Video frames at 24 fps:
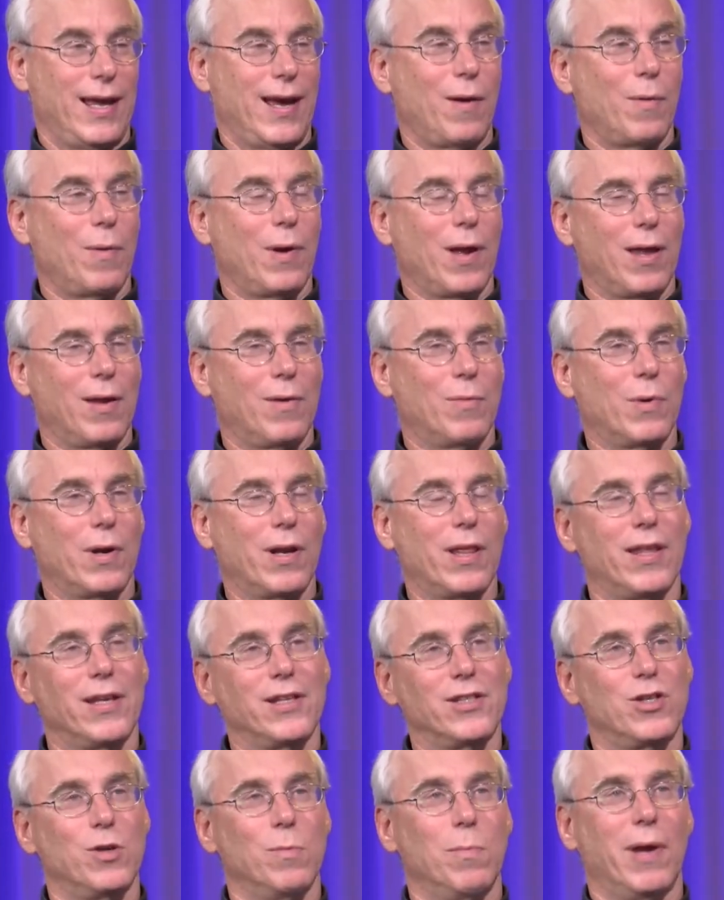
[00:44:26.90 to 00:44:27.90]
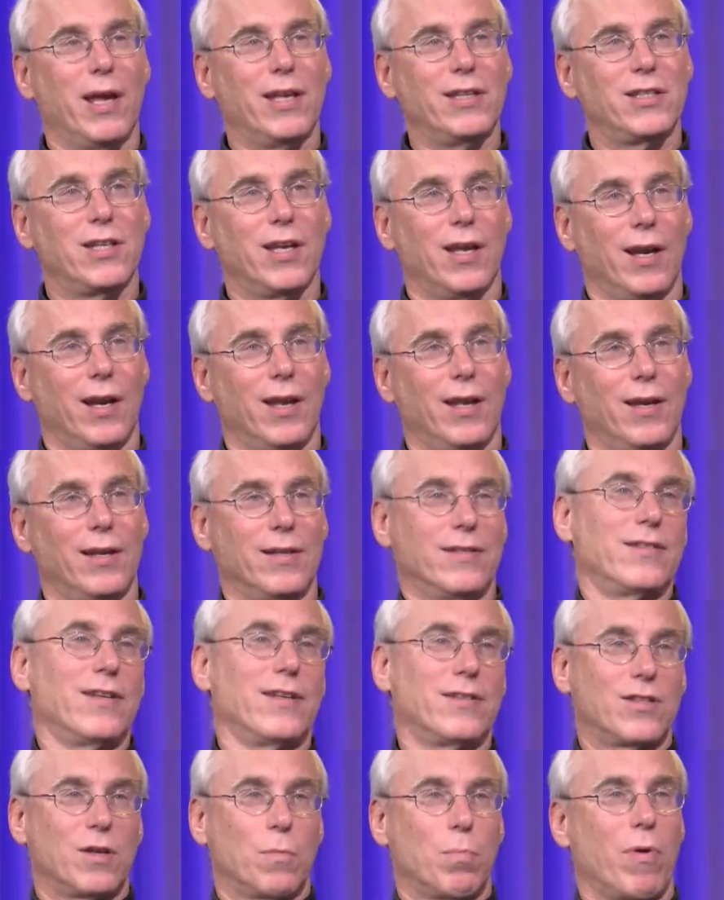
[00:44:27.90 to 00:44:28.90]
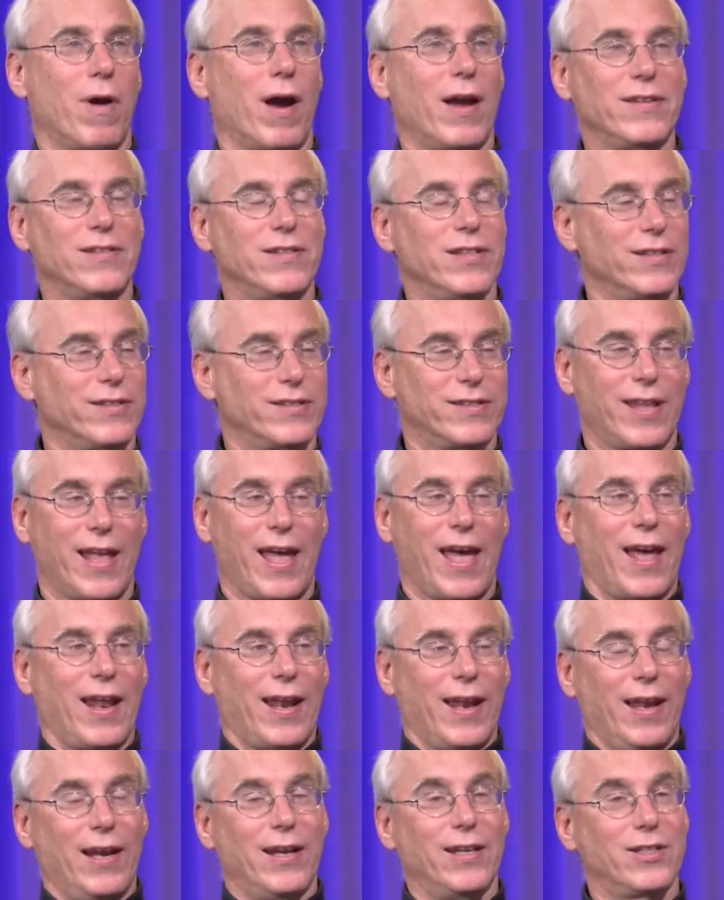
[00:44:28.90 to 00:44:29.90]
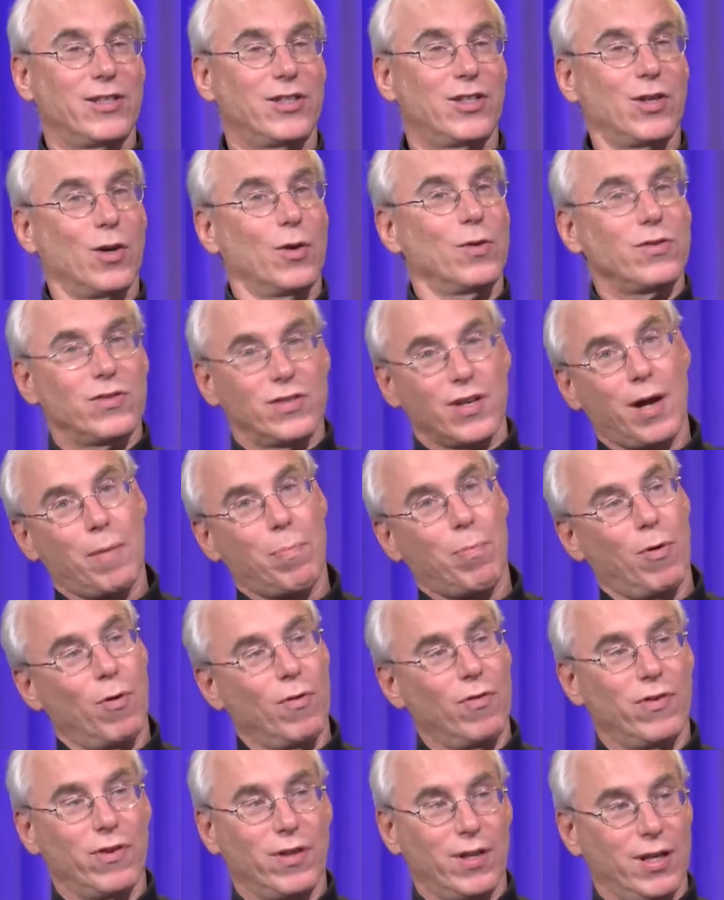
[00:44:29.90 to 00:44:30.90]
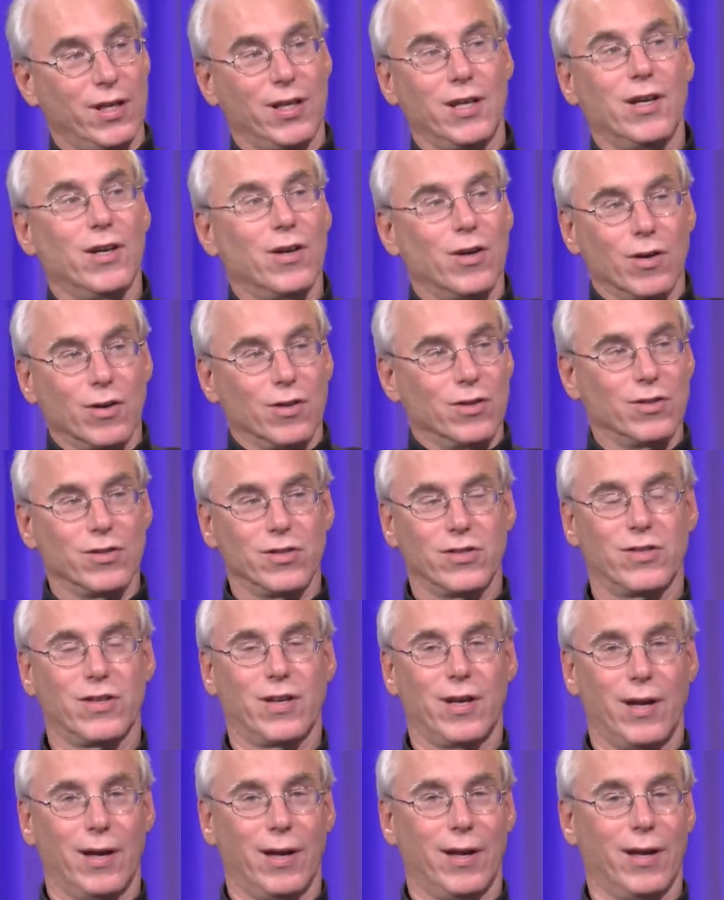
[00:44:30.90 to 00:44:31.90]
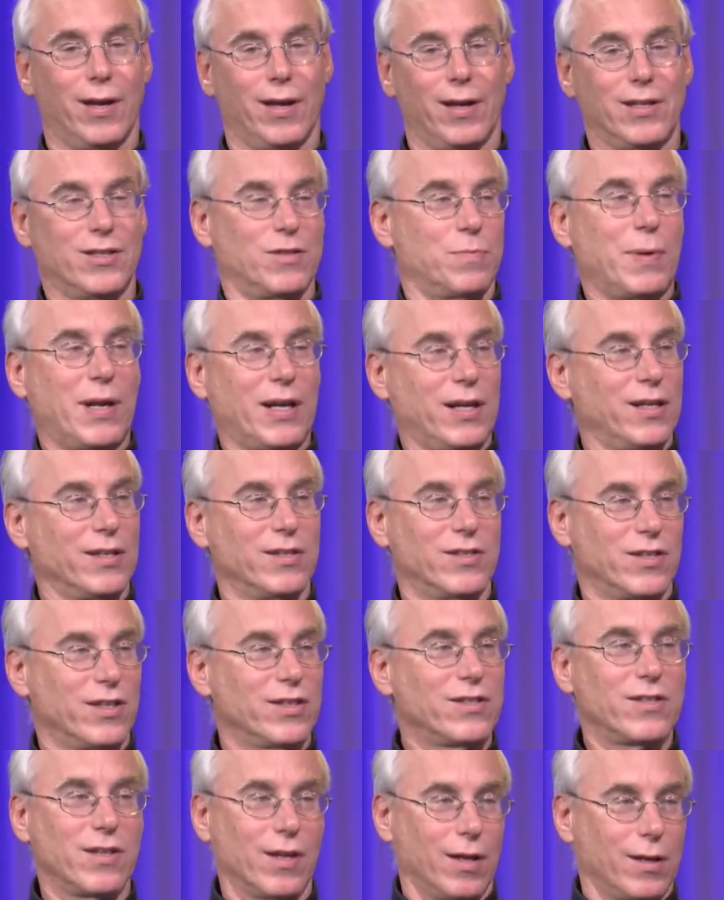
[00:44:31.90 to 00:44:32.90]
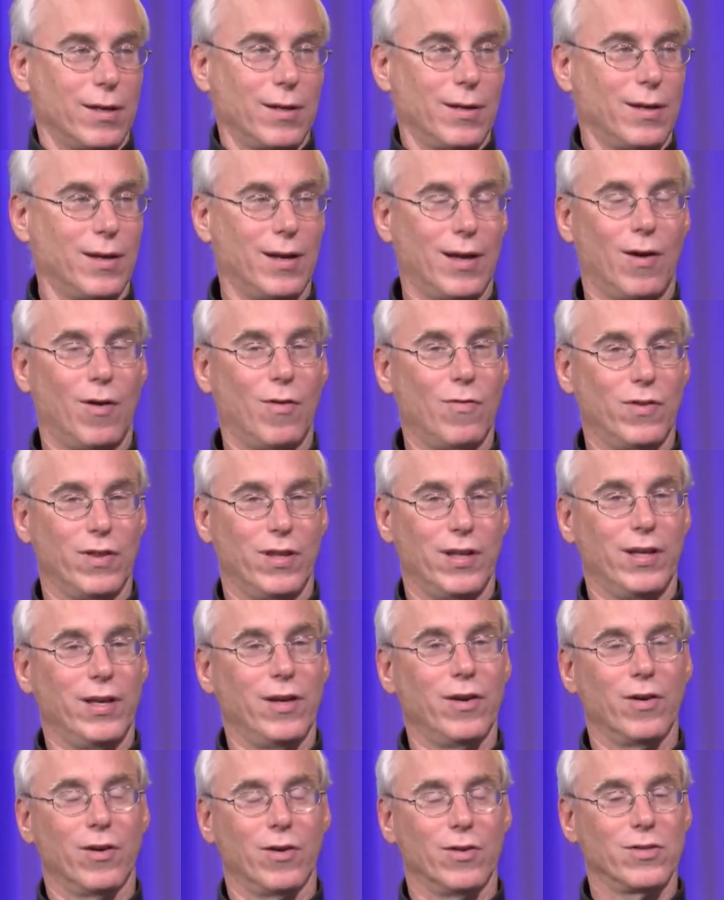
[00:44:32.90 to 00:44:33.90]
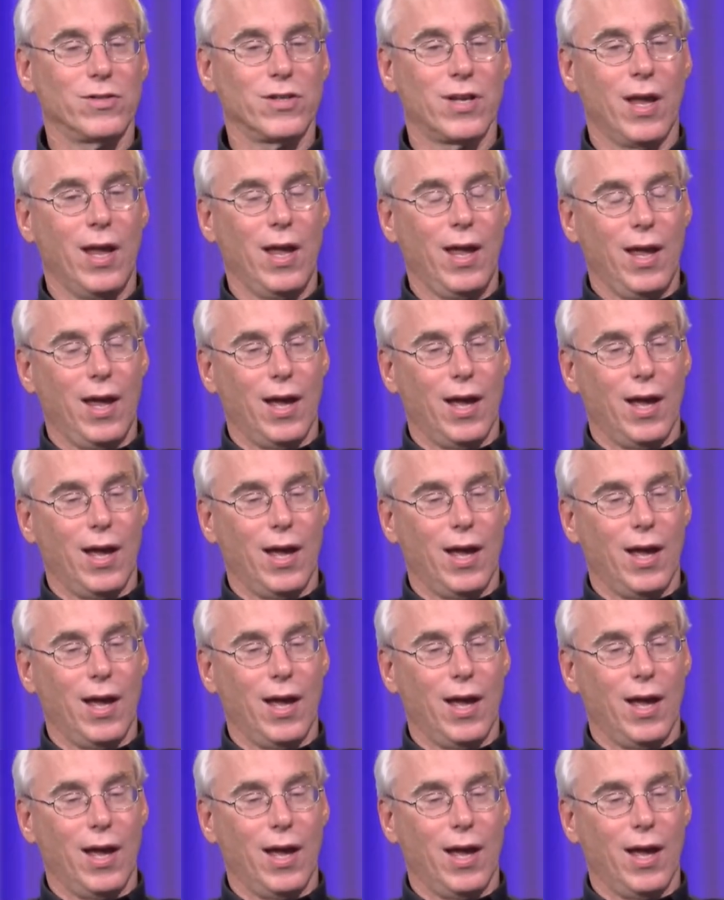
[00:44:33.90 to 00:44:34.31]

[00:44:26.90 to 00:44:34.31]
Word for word: Yeah, one of the things you mentioned, and it's a surprising stat, and it shows up over the years. Uh, it's been consistent over the years.